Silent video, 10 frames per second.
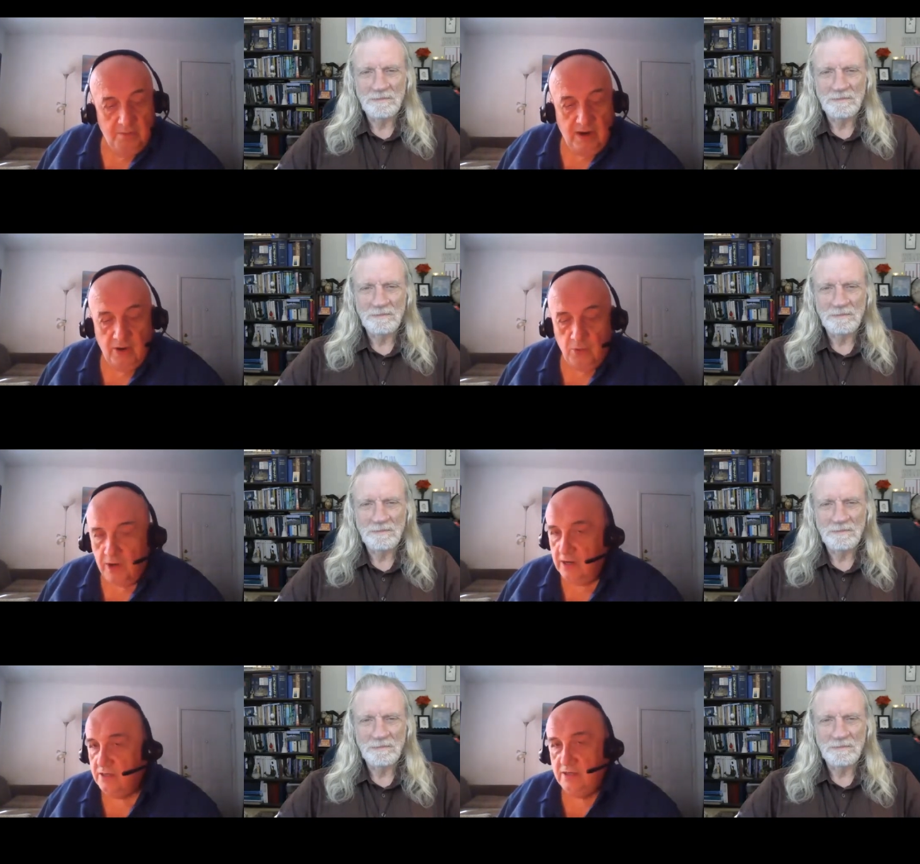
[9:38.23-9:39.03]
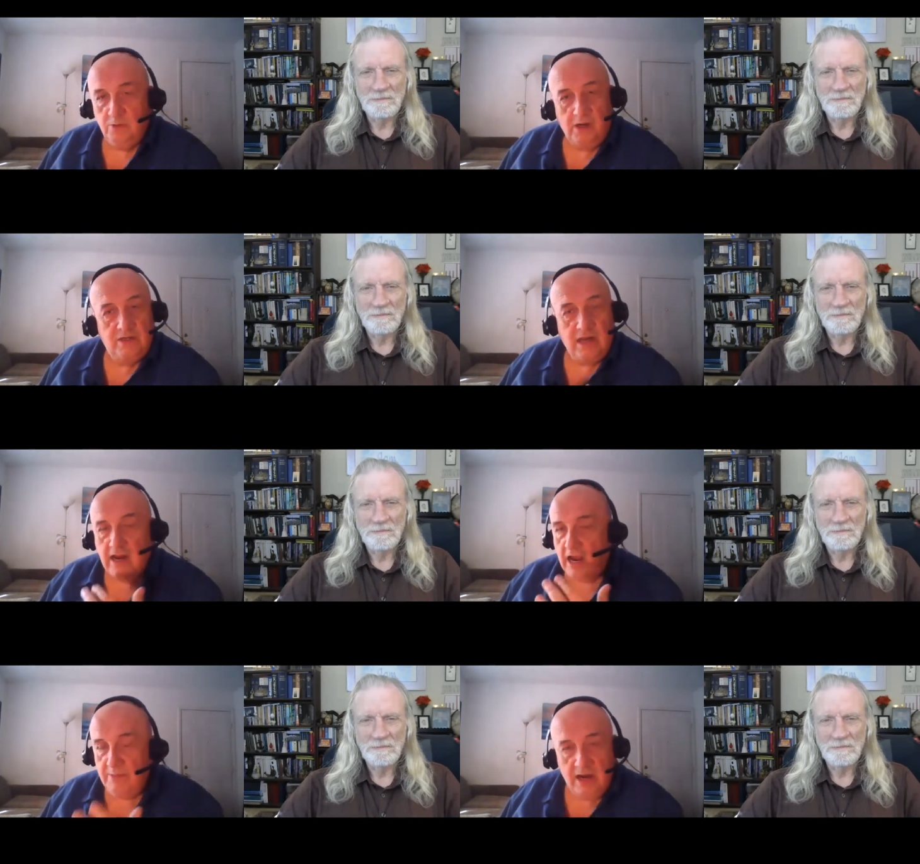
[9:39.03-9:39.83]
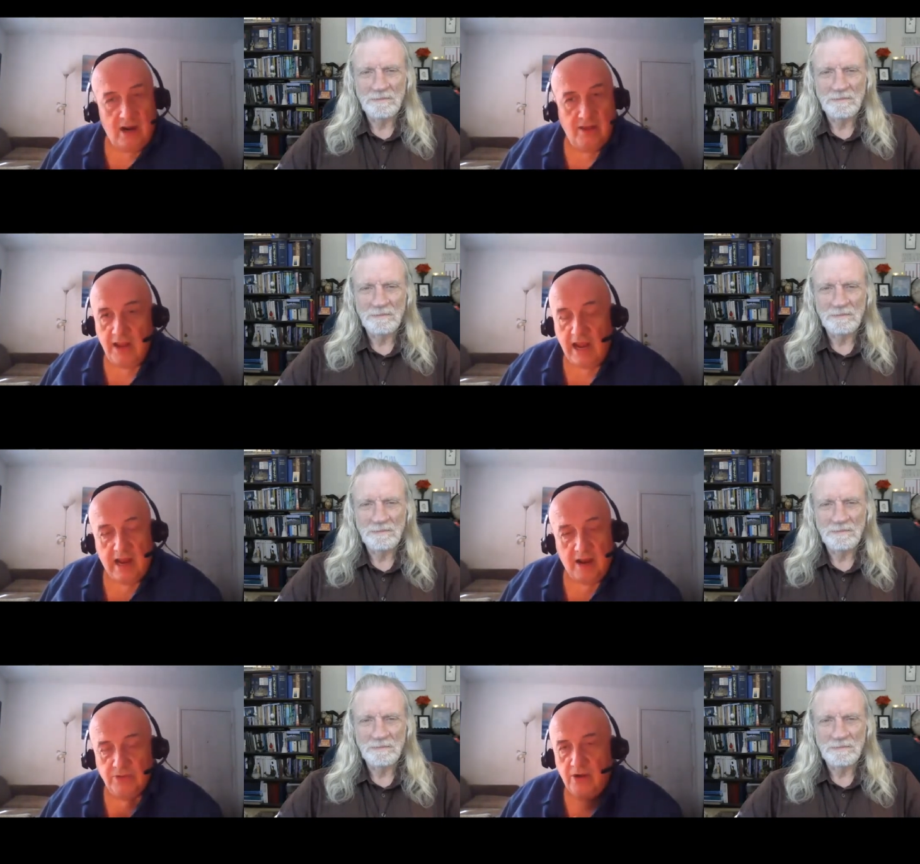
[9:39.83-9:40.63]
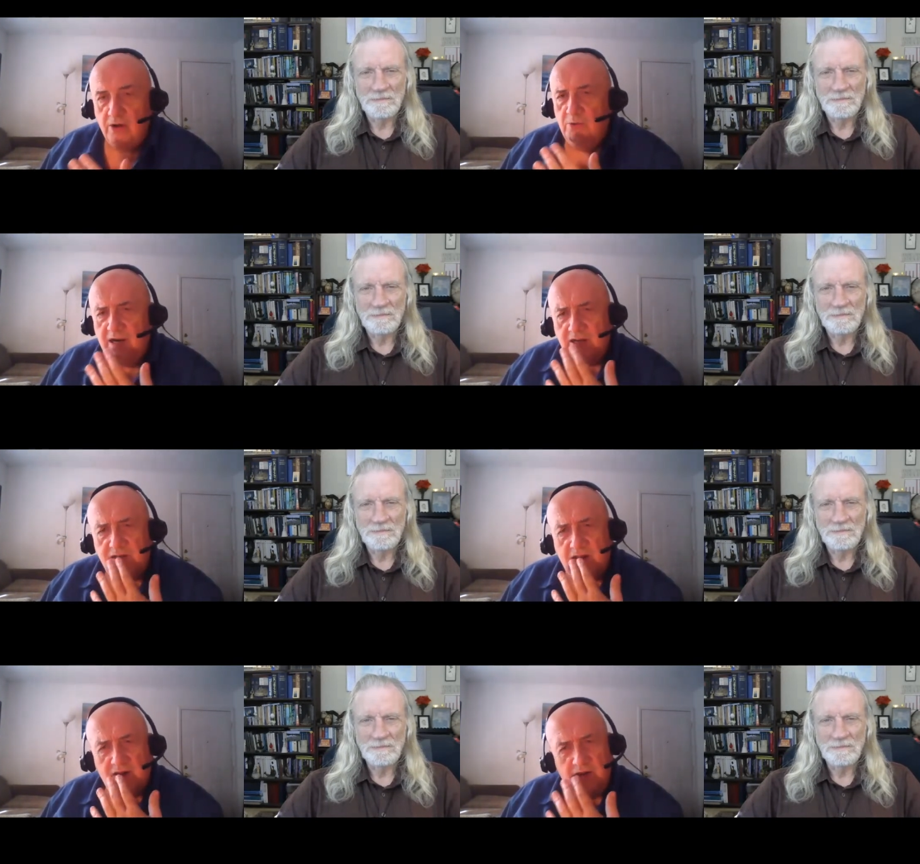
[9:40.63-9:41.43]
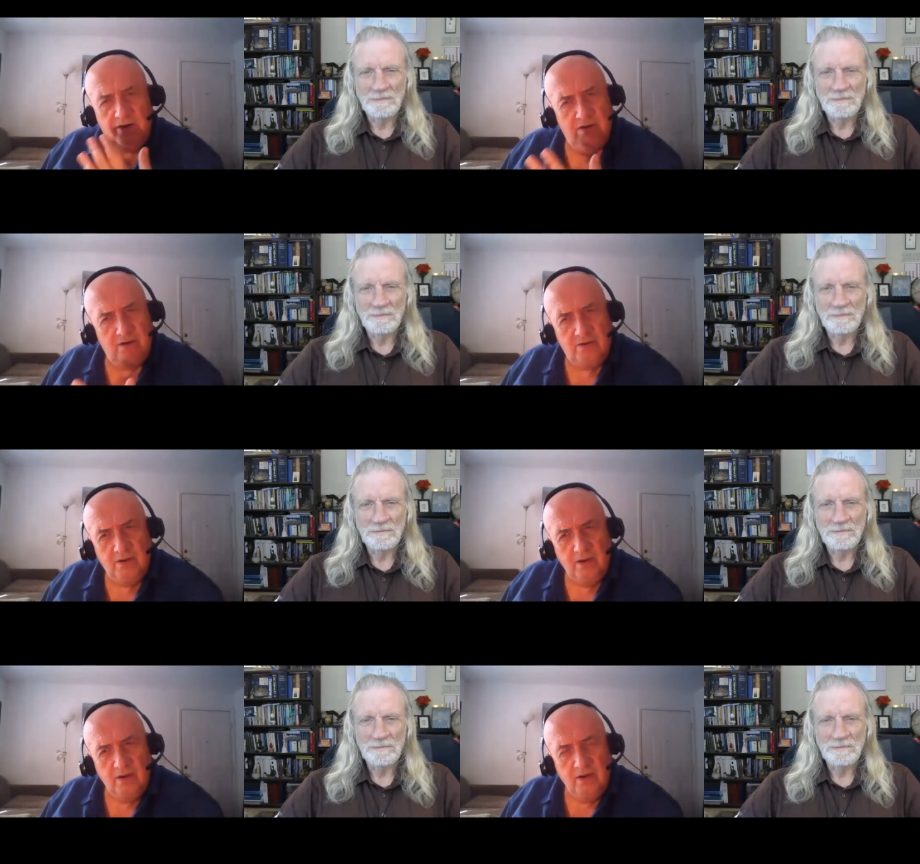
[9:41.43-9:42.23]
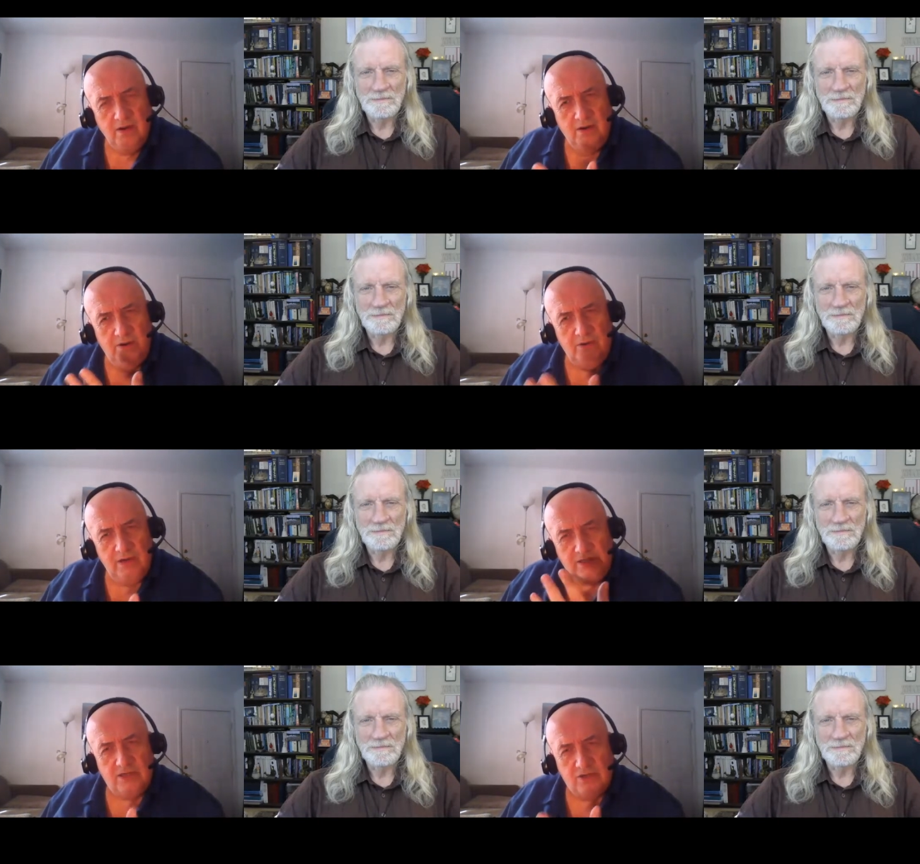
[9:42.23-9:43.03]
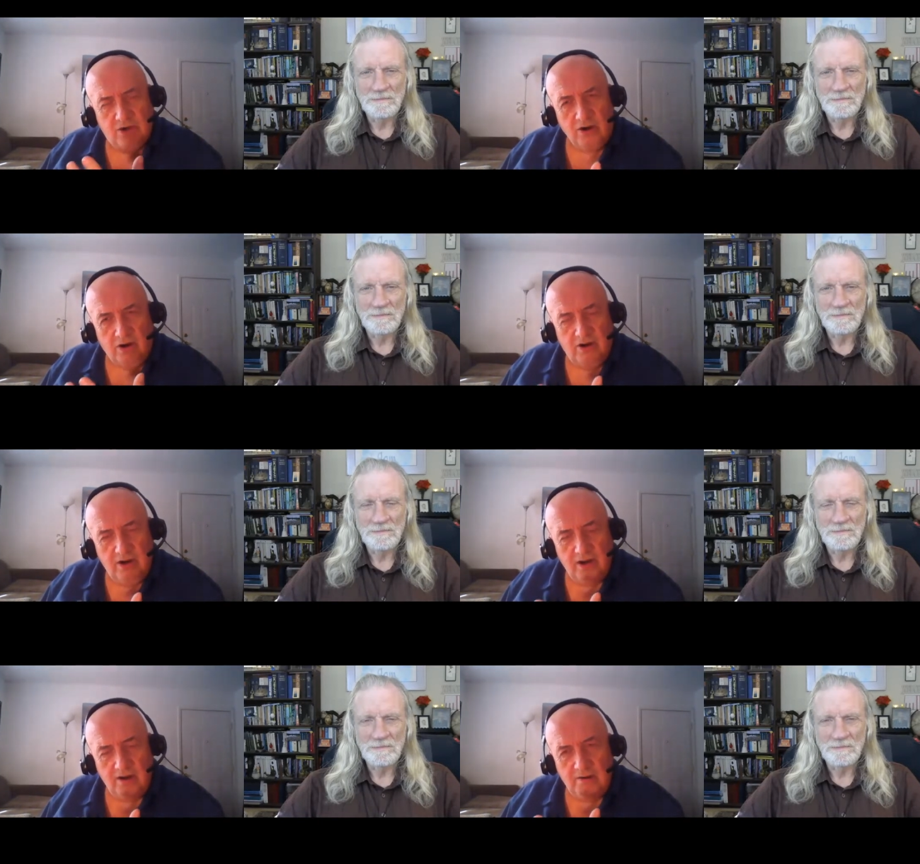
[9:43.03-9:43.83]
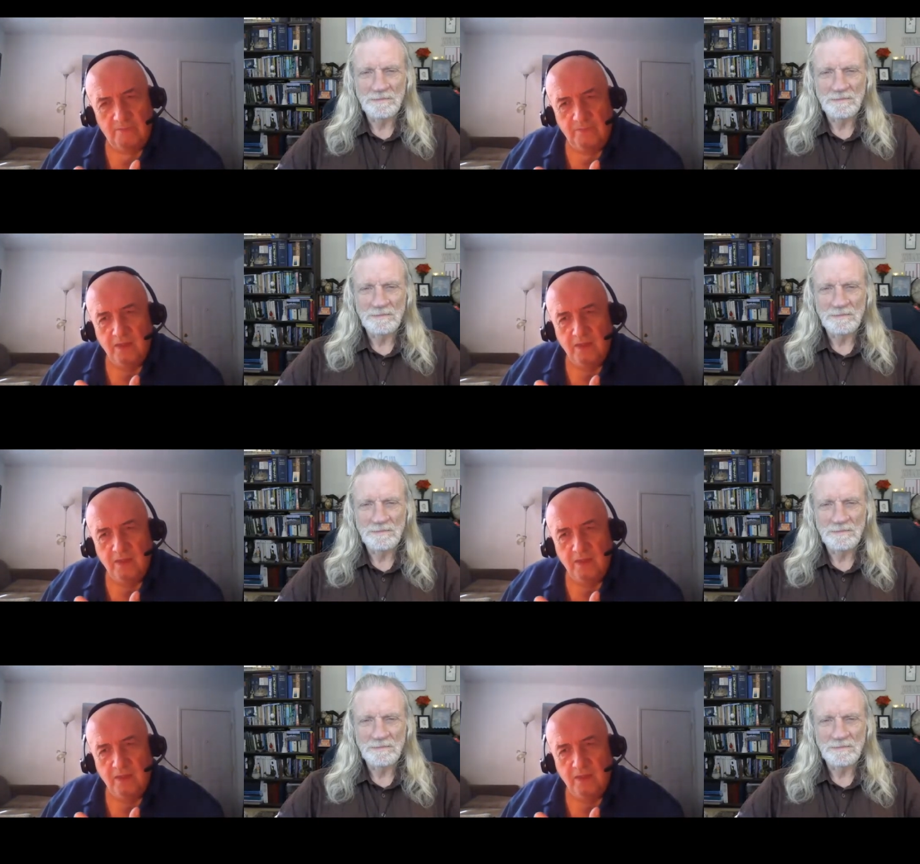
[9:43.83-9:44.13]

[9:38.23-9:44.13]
Speaker 1: But once once I got beyond that, I was going, wait a second, who who is this girl? You know,